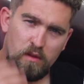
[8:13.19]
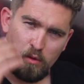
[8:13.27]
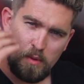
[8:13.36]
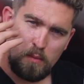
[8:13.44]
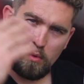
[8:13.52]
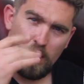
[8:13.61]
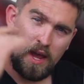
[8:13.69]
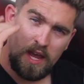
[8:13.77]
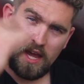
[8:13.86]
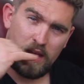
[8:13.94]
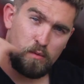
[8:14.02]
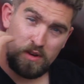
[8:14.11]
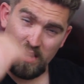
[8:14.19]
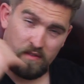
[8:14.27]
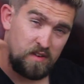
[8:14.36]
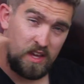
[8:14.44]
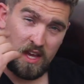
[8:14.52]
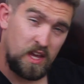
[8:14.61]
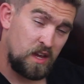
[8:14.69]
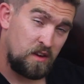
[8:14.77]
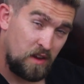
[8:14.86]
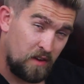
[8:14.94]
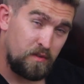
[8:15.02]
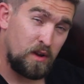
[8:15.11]
They're a bit more, hey, we're definitely here.
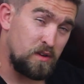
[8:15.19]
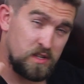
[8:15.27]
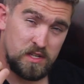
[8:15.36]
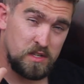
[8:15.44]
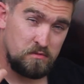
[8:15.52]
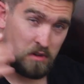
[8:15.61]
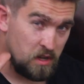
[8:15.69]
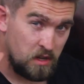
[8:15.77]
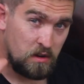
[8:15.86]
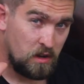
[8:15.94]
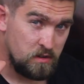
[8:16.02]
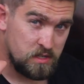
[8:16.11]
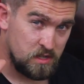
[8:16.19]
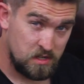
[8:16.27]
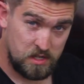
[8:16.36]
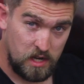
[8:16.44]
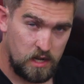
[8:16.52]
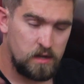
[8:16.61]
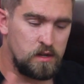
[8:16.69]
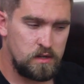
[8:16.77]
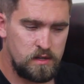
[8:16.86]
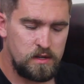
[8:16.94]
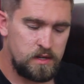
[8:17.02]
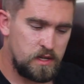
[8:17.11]
You have noticed us, right? You noticed us, yeah?
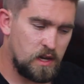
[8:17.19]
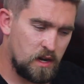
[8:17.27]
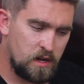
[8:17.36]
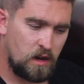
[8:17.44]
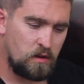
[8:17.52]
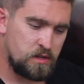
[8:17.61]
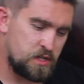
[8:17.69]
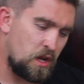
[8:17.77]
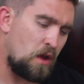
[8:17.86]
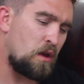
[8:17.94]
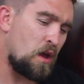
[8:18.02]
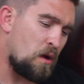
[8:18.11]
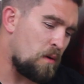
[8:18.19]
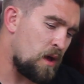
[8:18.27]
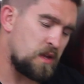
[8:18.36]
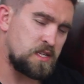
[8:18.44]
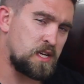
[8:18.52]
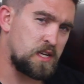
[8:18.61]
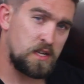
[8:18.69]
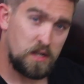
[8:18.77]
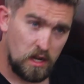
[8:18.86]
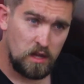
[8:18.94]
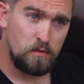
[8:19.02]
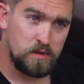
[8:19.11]
Yeah, I noticed you. Go away a second.
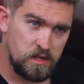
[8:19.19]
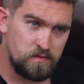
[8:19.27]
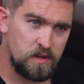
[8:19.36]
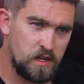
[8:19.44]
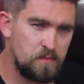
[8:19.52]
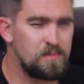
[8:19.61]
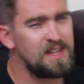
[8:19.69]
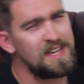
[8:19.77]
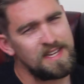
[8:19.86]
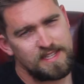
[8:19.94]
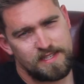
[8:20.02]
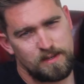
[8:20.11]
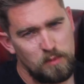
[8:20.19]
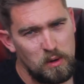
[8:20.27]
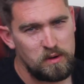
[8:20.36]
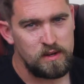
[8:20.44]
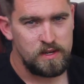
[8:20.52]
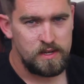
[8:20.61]
No, we're definitely, please, come on.